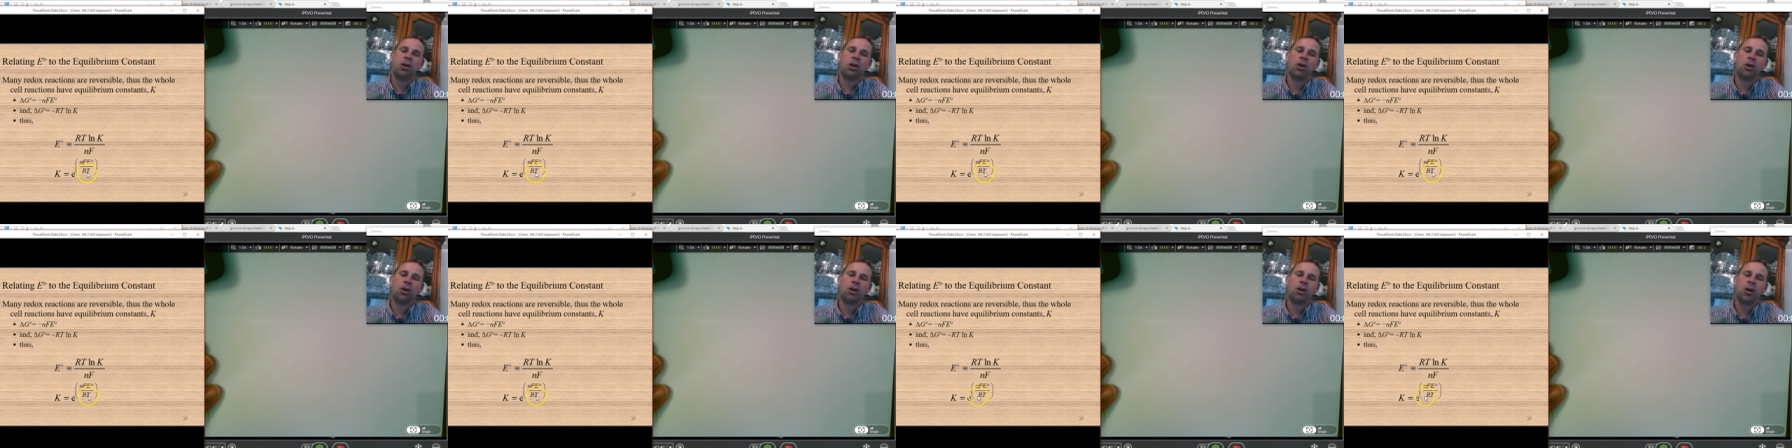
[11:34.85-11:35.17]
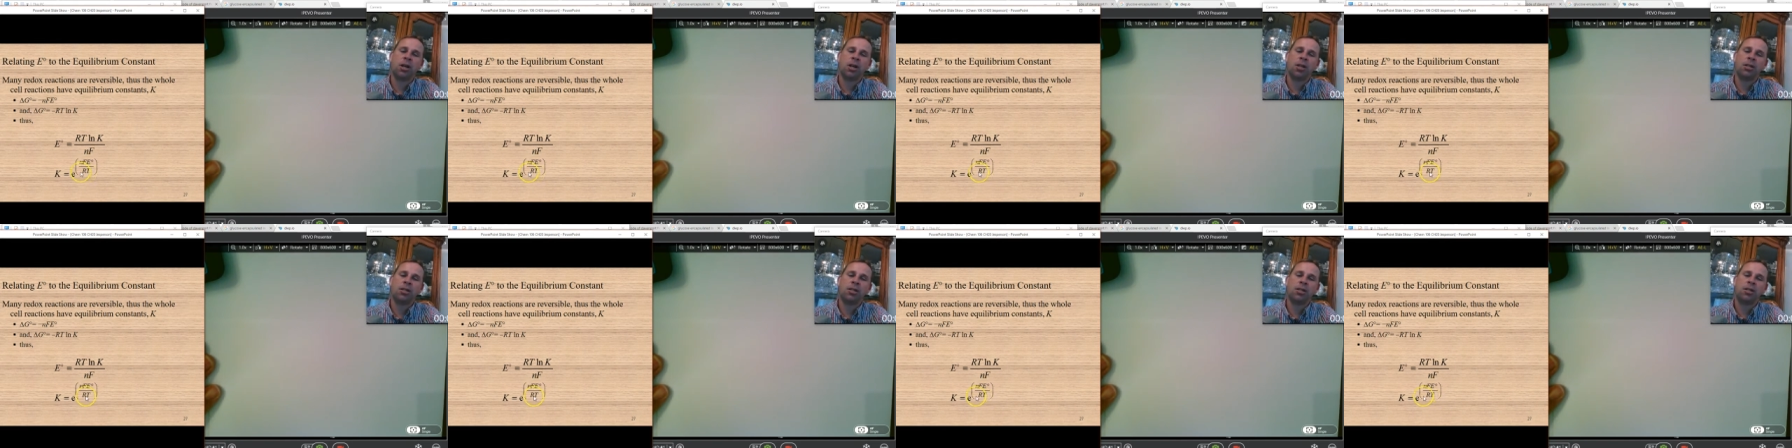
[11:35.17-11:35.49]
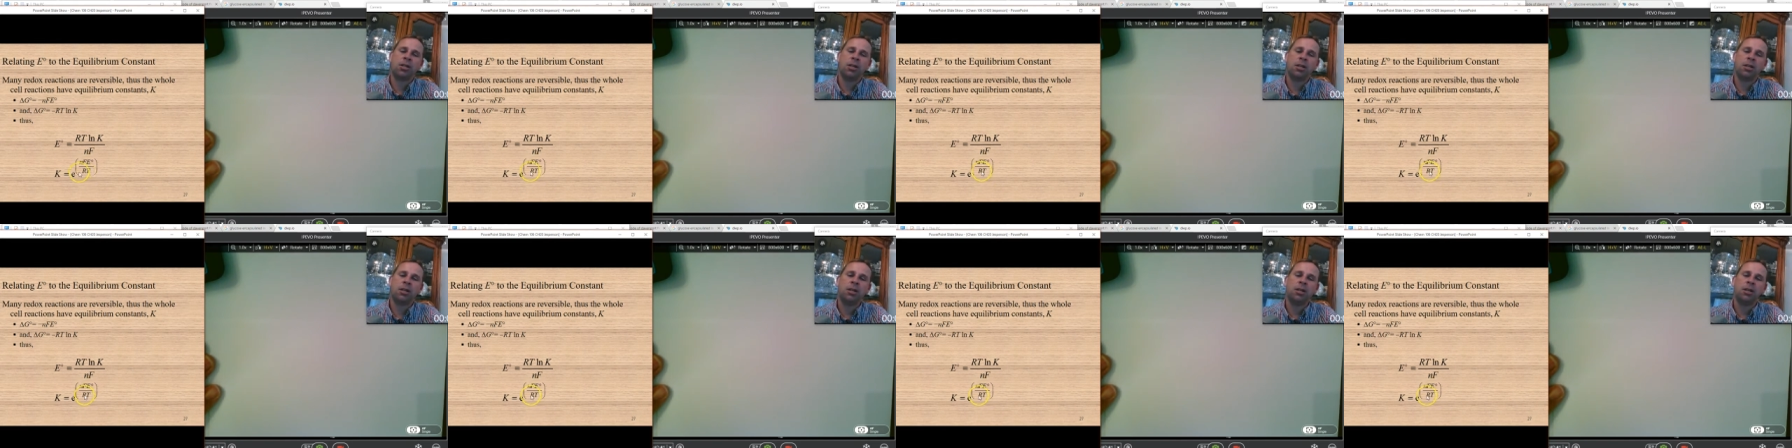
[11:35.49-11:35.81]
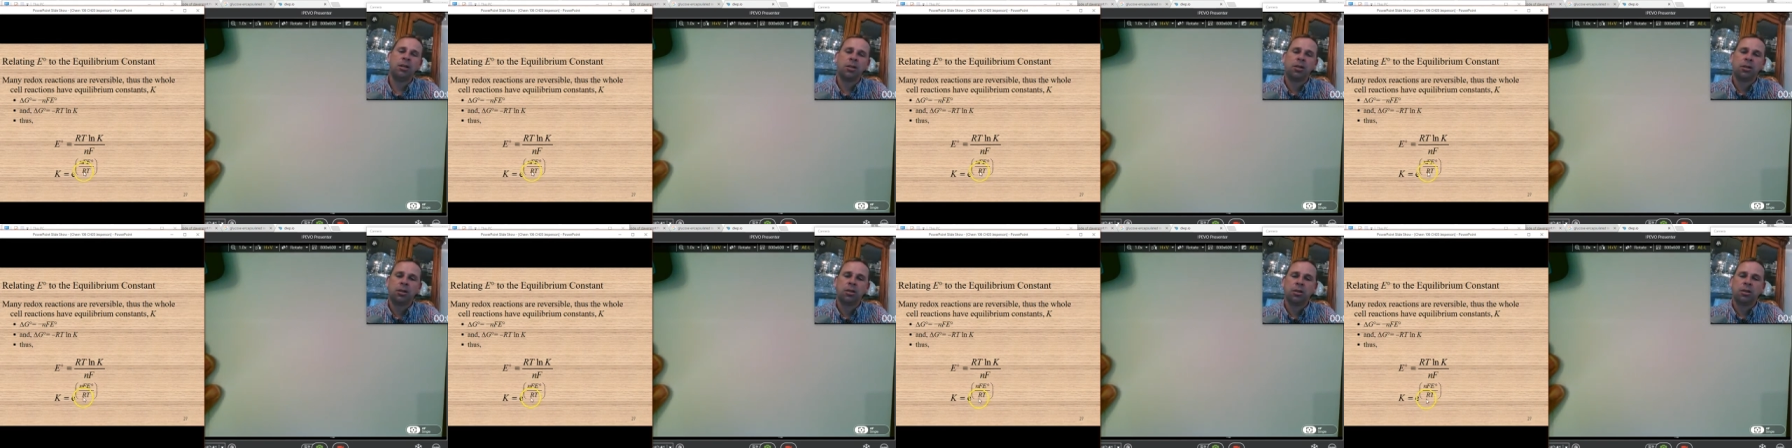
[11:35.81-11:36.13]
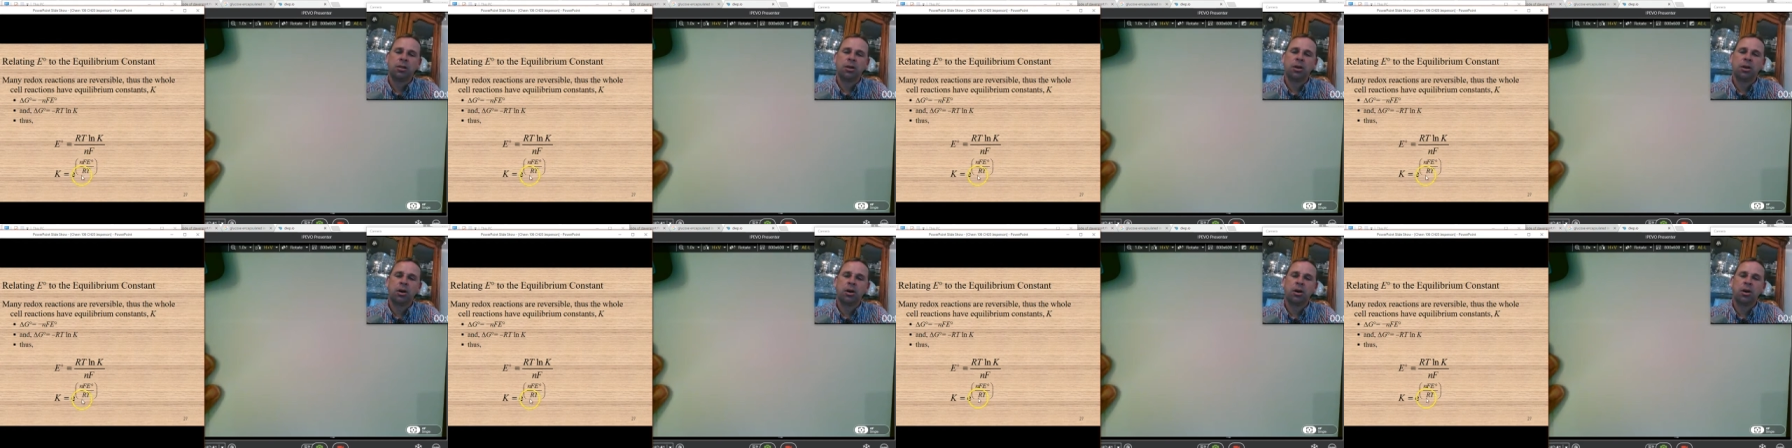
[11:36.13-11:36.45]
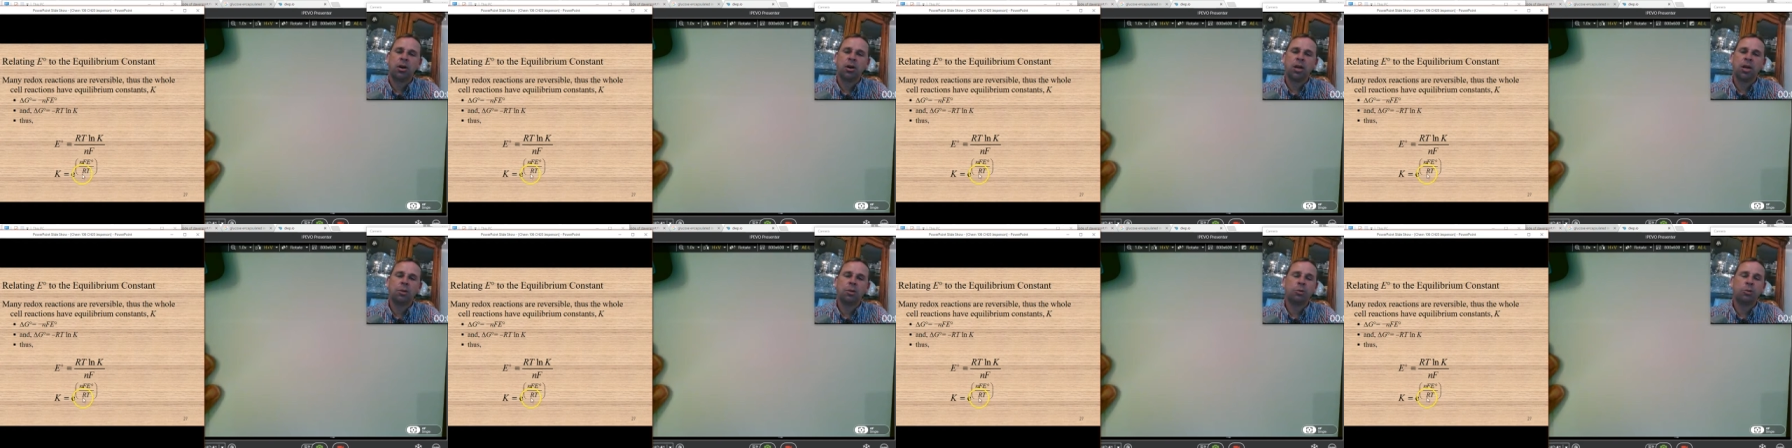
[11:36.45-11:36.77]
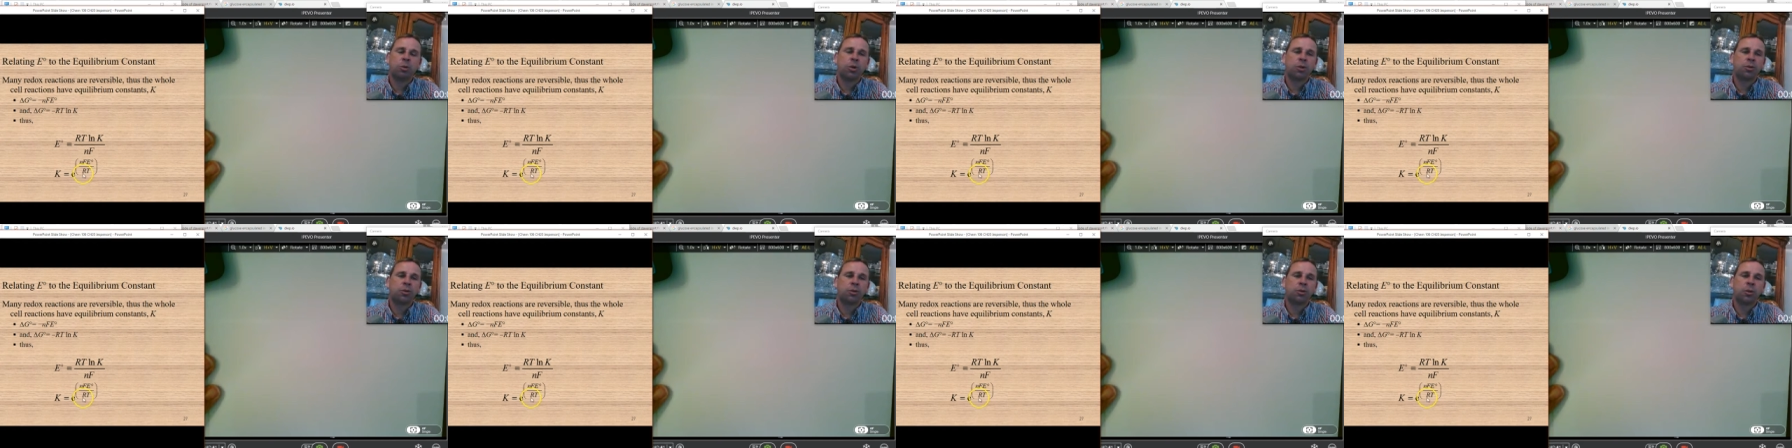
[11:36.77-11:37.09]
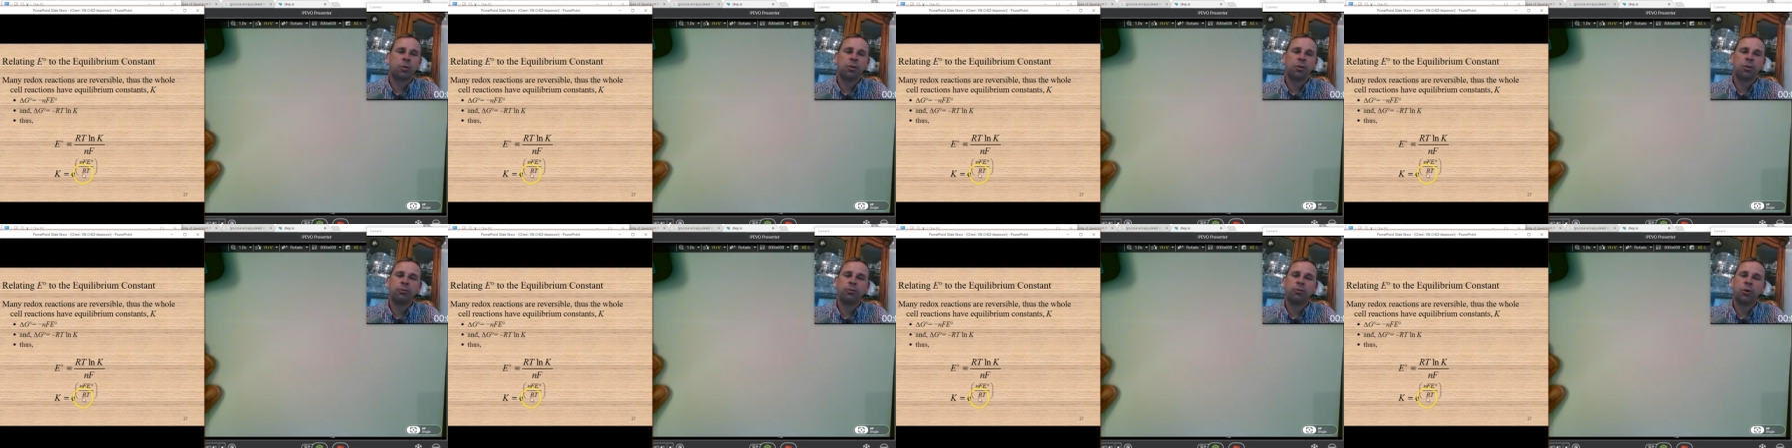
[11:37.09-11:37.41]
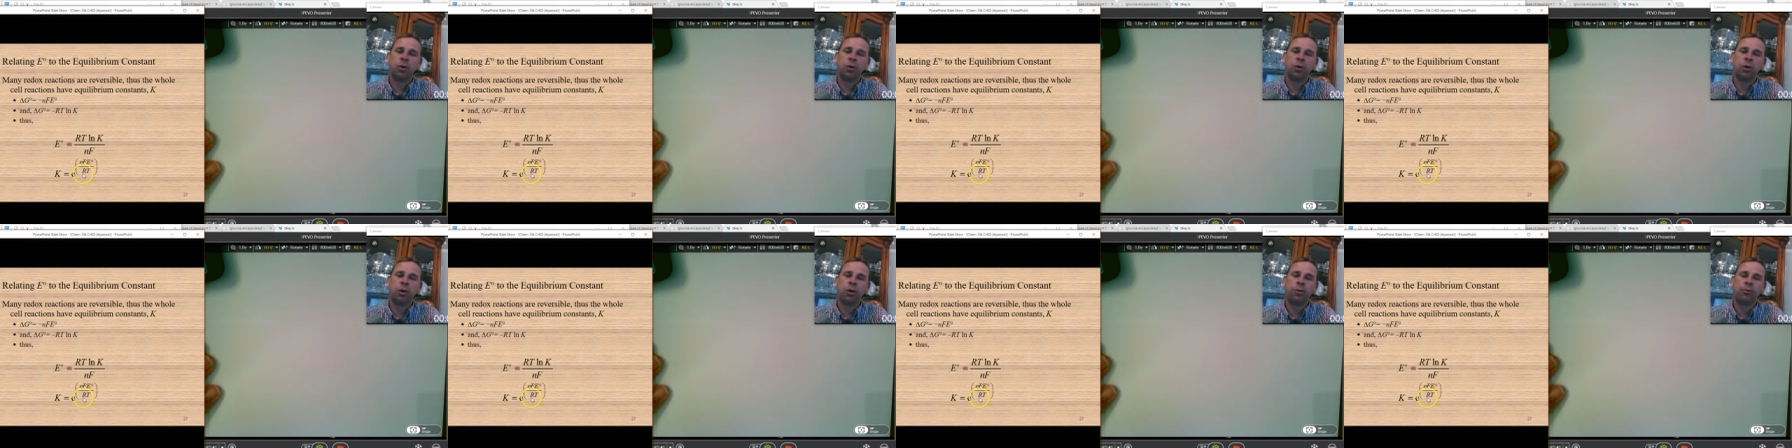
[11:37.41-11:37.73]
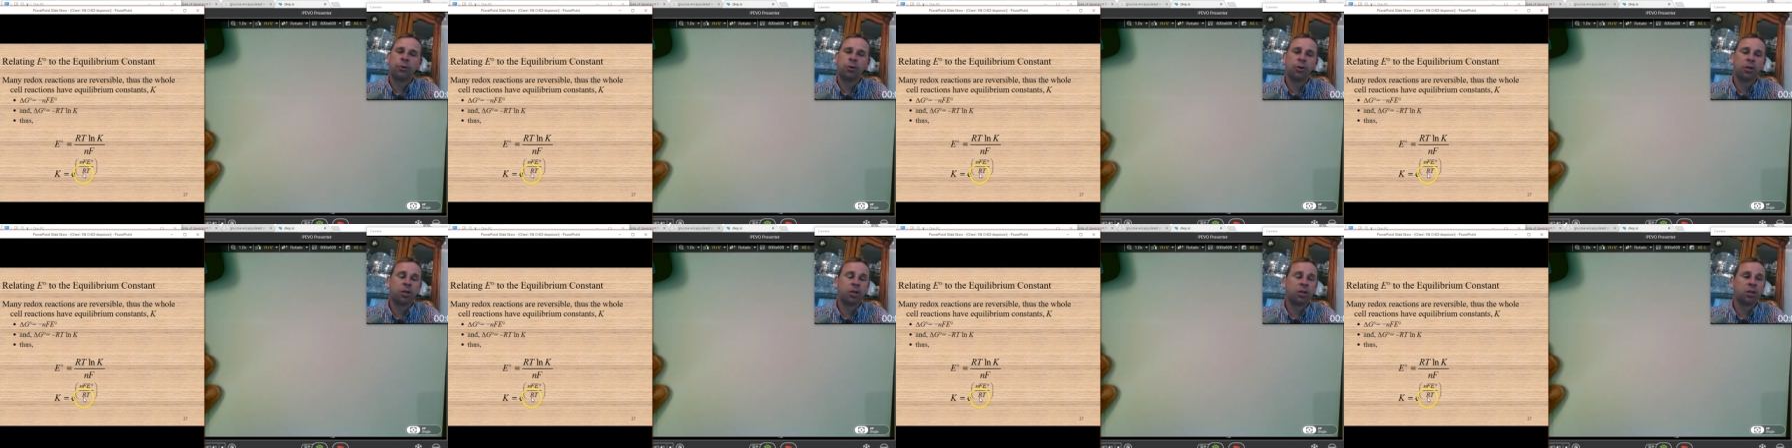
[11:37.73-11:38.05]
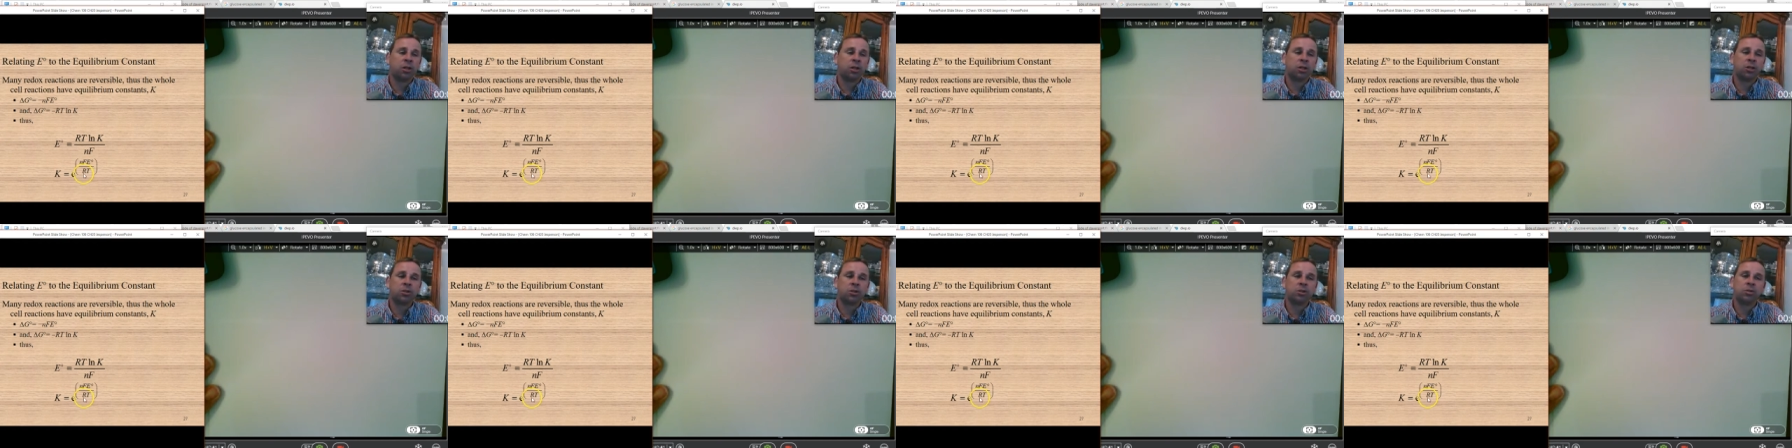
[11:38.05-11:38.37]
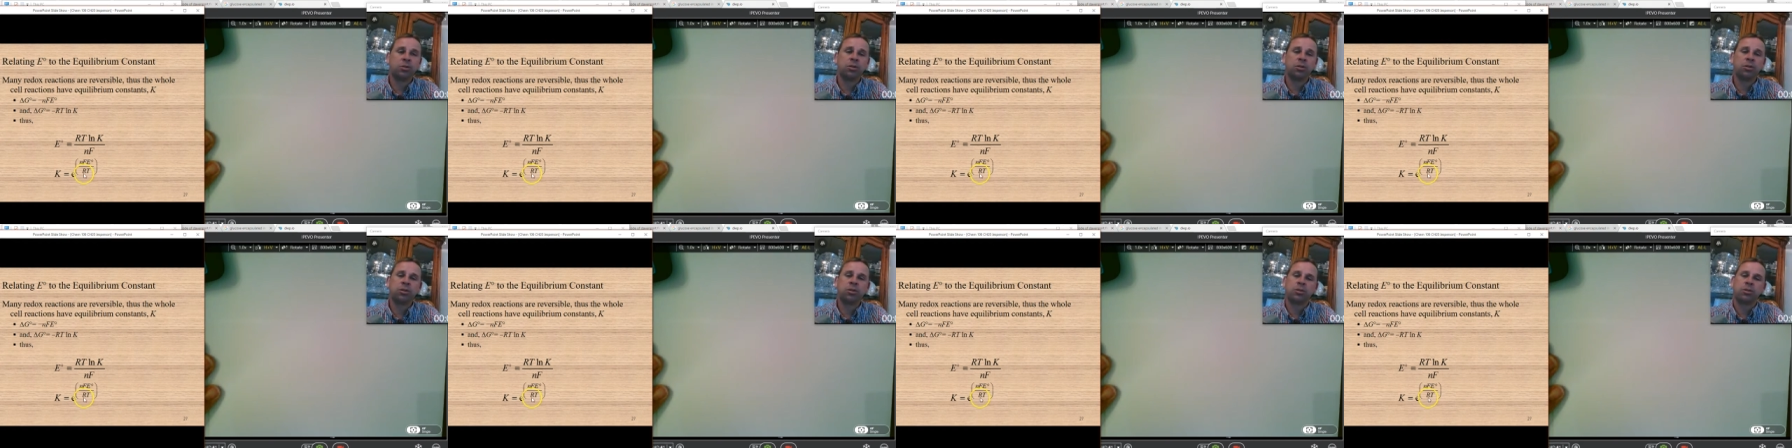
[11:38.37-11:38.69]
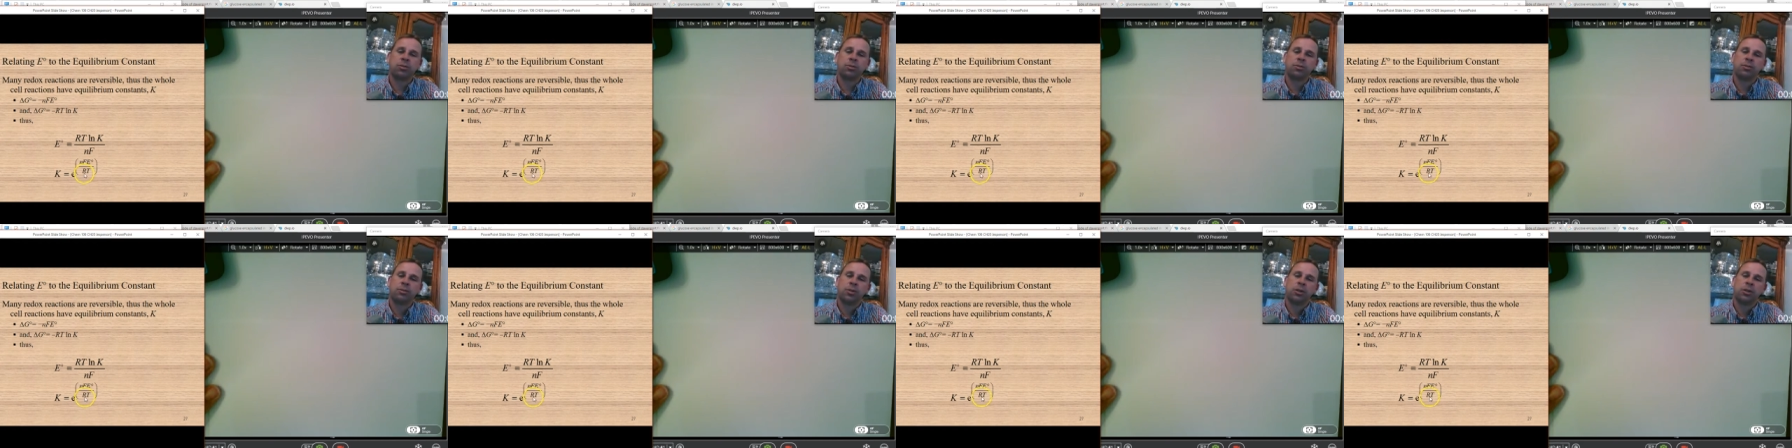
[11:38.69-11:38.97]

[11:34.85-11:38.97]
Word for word: R and T, R 8.314 if you're in kilojoules.